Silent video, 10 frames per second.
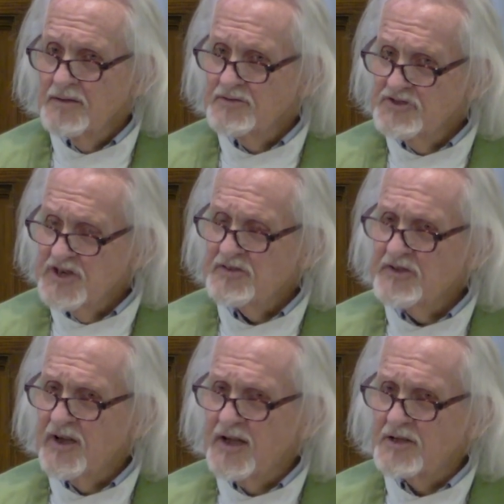
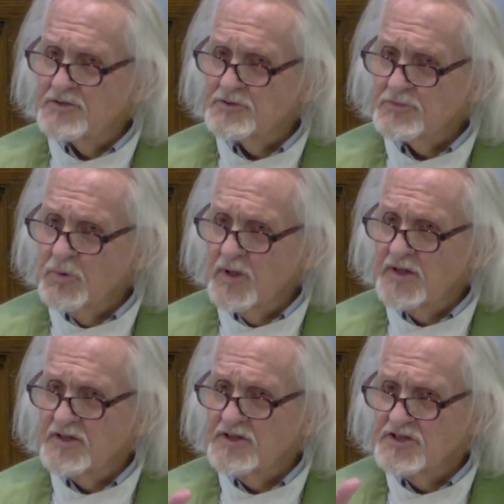Gentiles
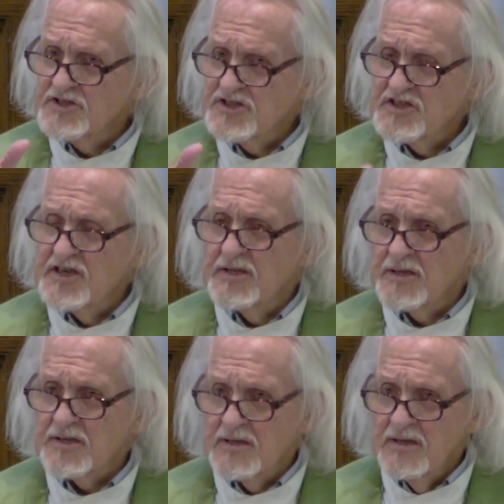willing to
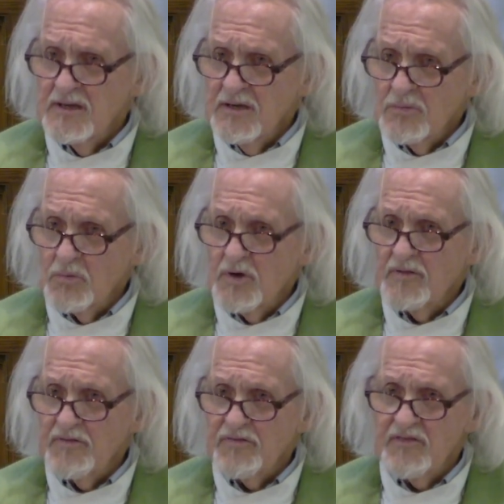sit
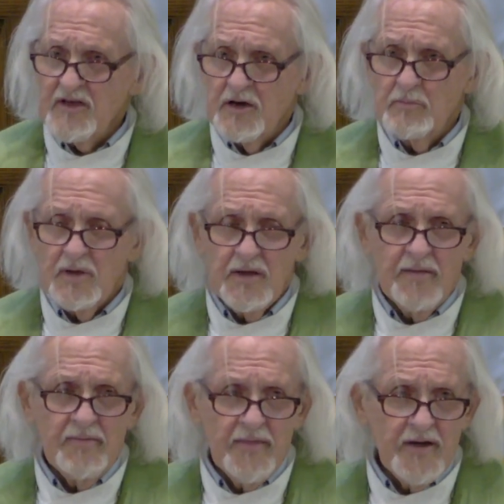with them
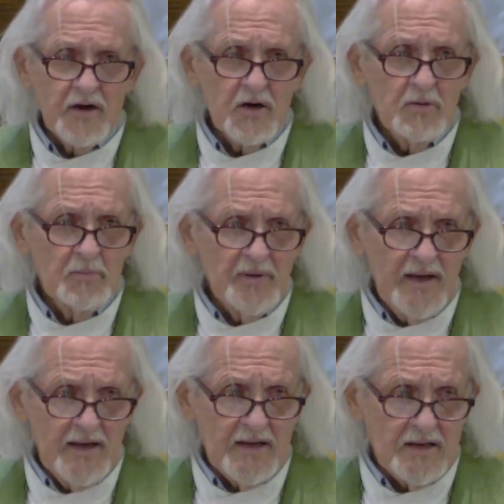in their
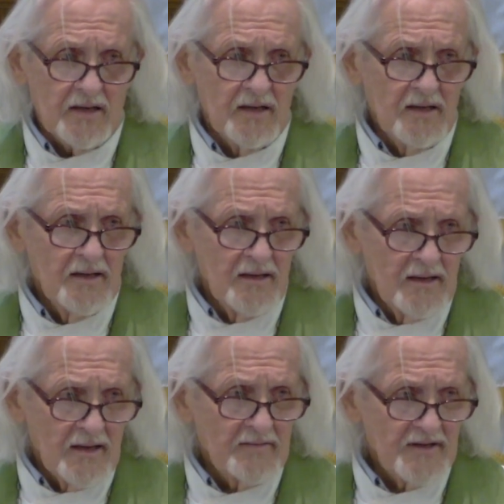pain
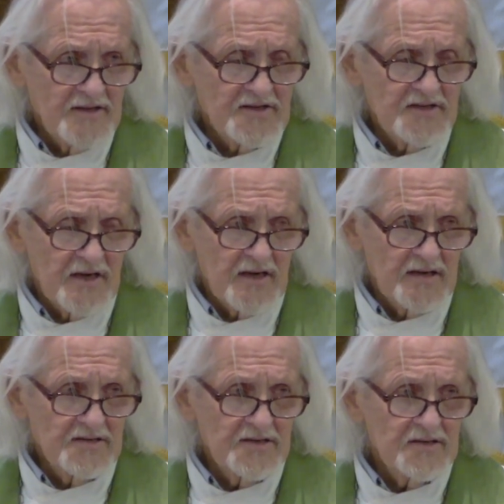in these
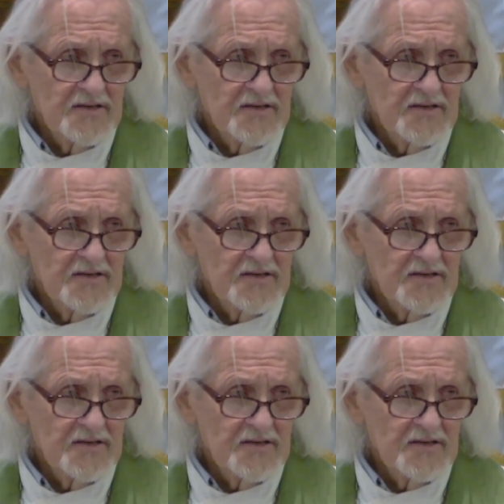days.